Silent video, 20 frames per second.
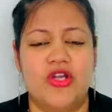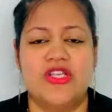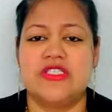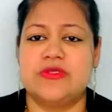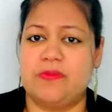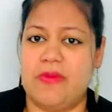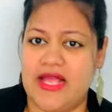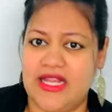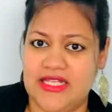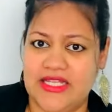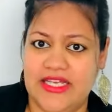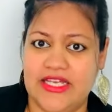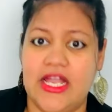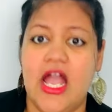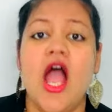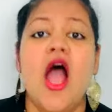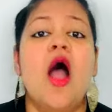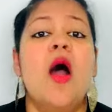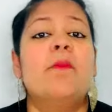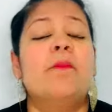spelling,
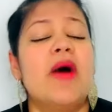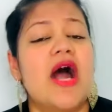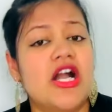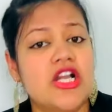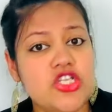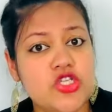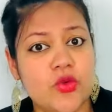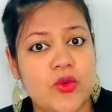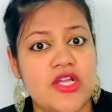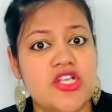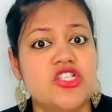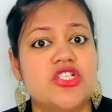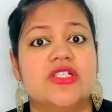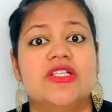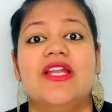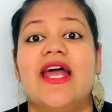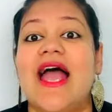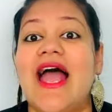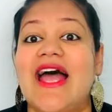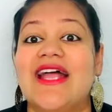
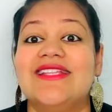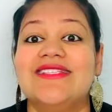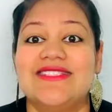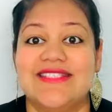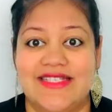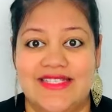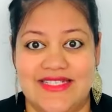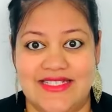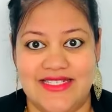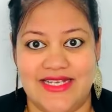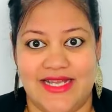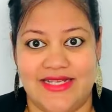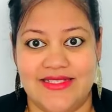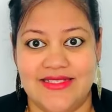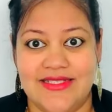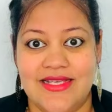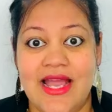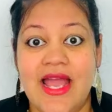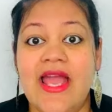punctuation, and syntax.